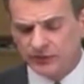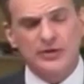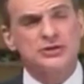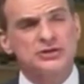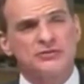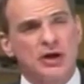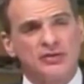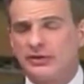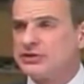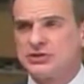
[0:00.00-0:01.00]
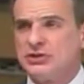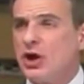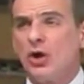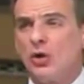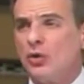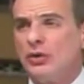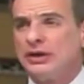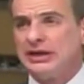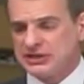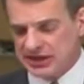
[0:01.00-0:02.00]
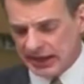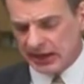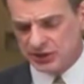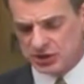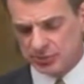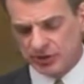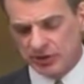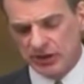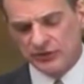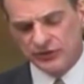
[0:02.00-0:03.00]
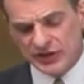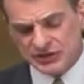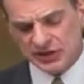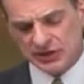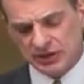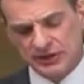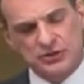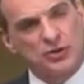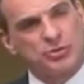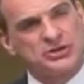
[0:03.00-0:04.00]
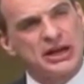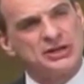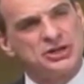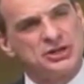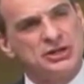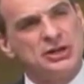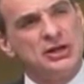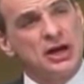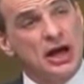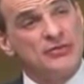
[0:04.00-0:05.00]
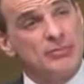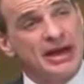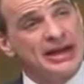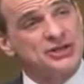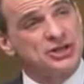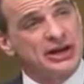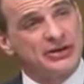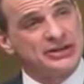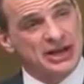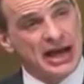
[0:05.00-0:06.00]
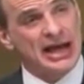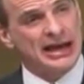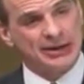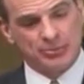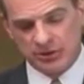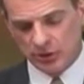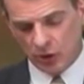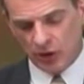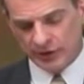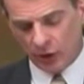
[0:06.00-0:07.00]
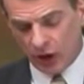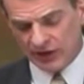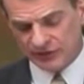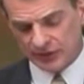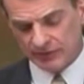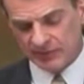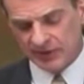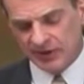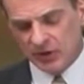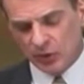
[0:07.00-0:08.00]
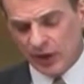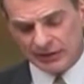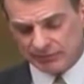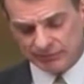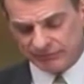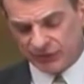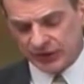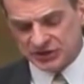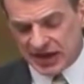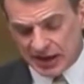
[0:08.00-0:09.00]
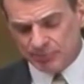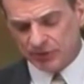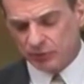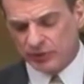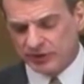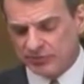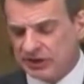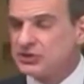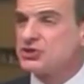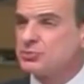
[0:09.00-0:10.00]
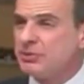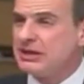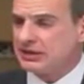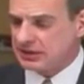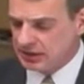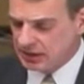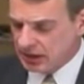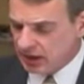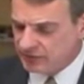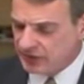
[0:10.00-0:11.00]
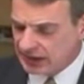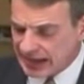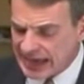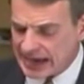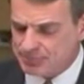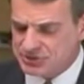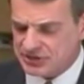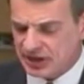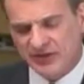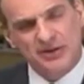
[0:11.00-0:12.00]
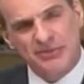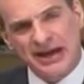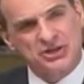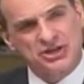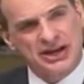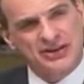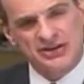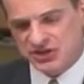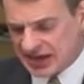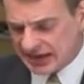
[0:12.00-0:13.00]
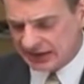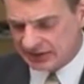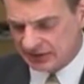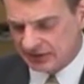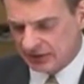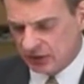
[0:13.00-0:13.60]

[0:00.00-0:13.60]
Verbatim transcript: For first of all, there is no intelligible physical interpretation of imaginary time on offer. What, for example, would it mean to speak of the lapse of an imaginary second